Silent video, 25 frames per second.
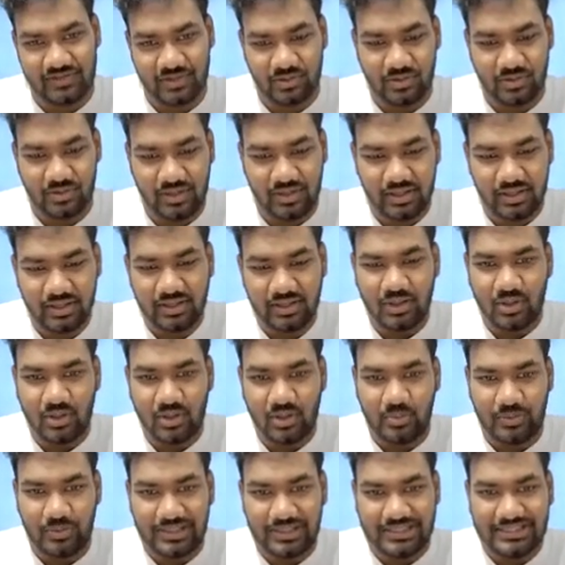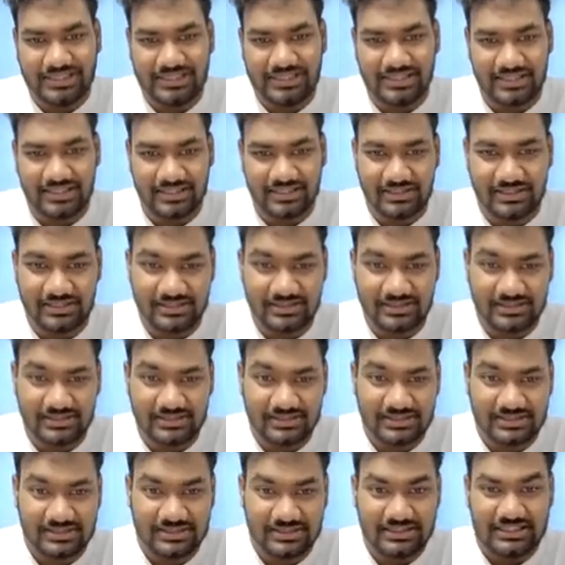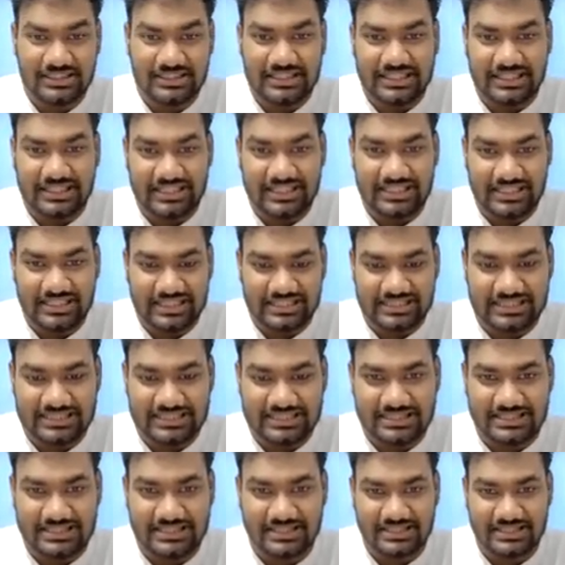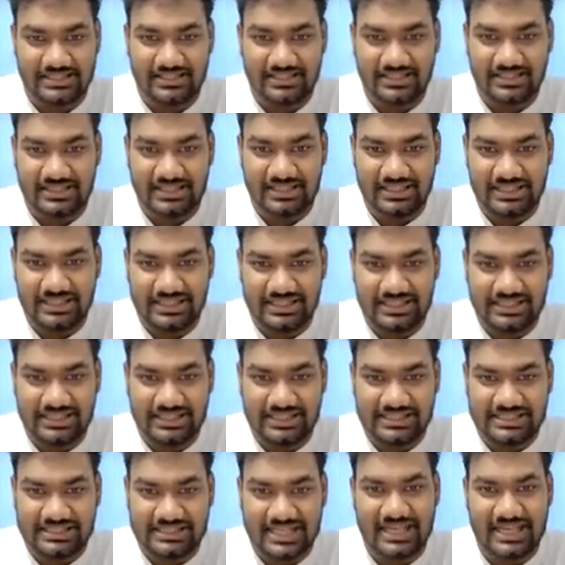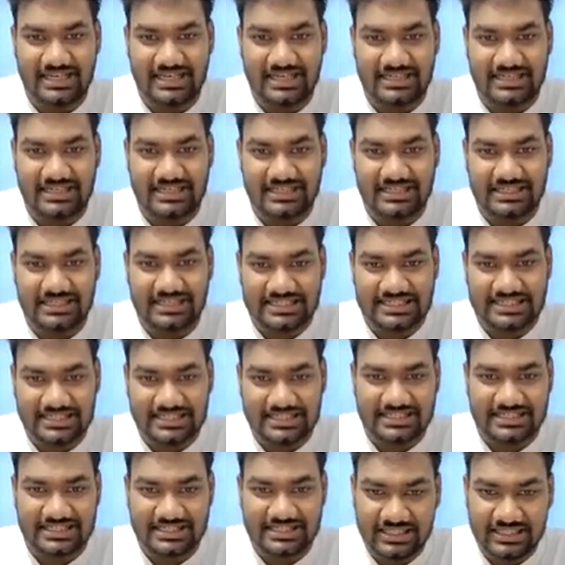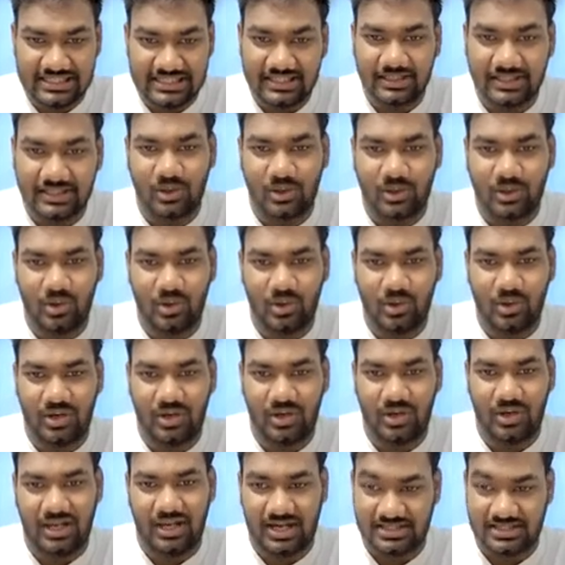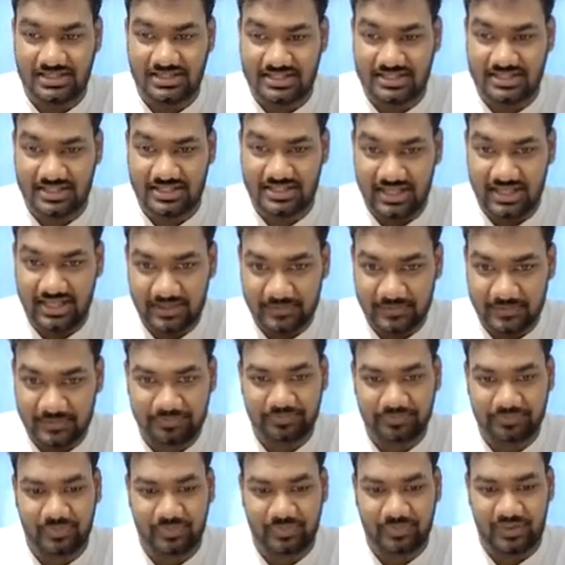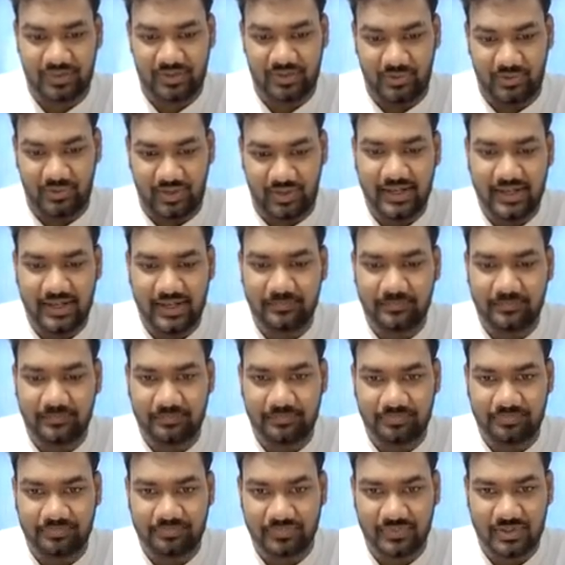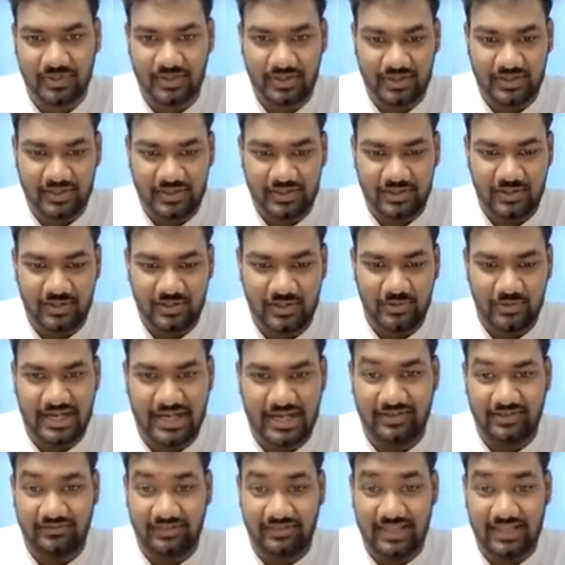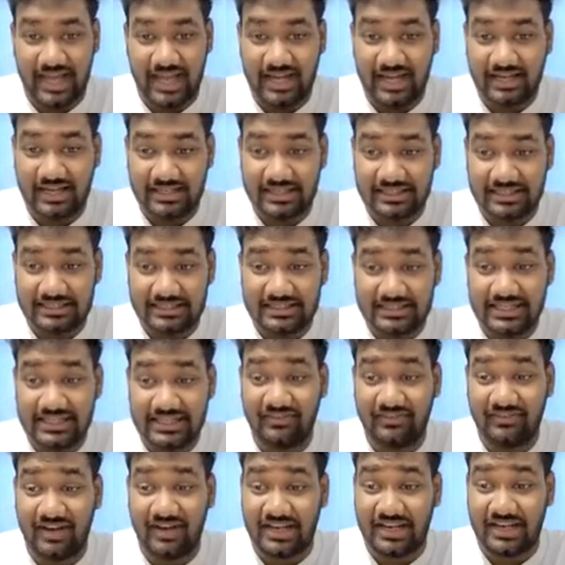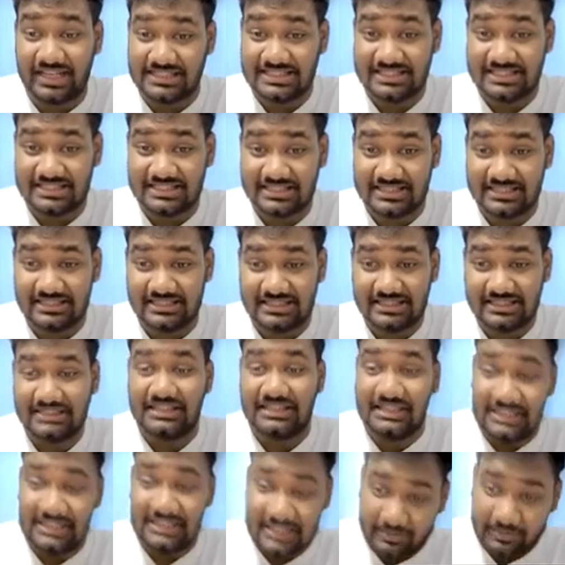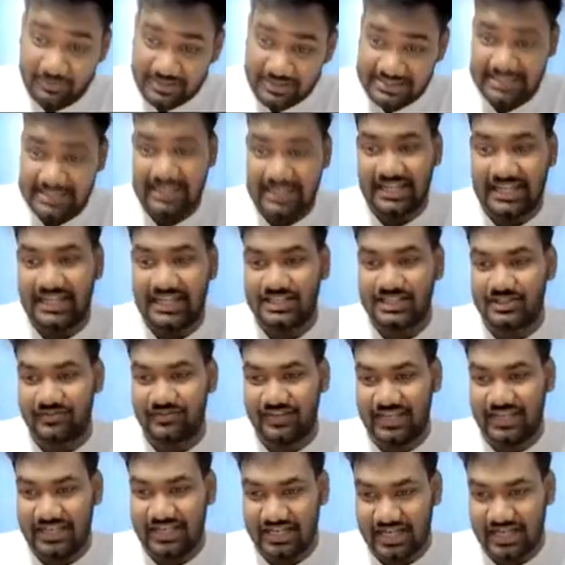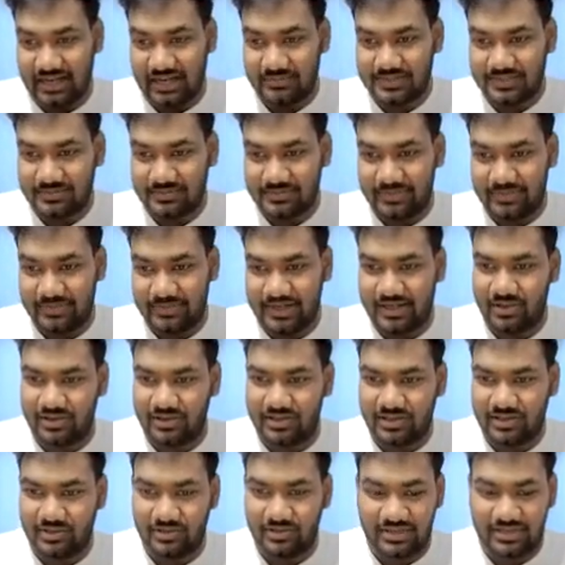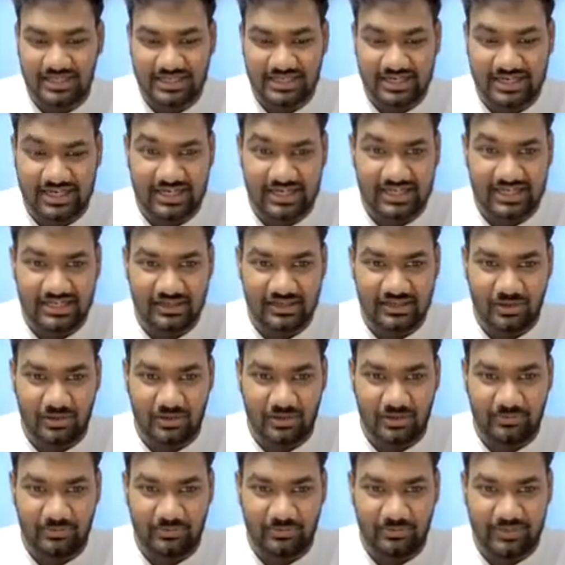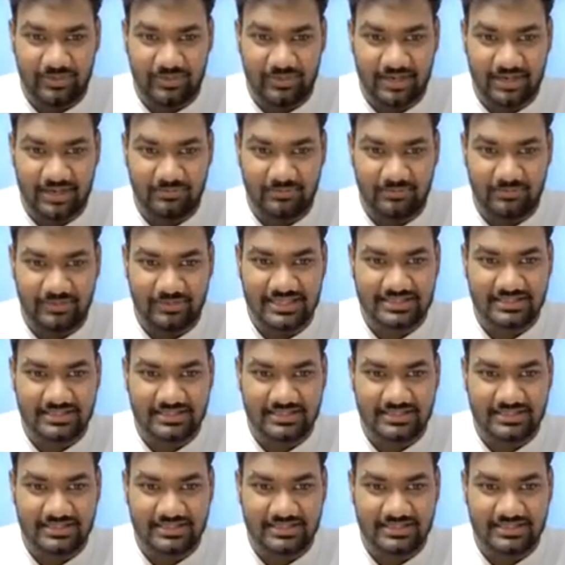good, whether it is an essential or luxury. Okay, you can give that. Then what else? The percentage of income spent on the good. Correct. I'll copy and paste.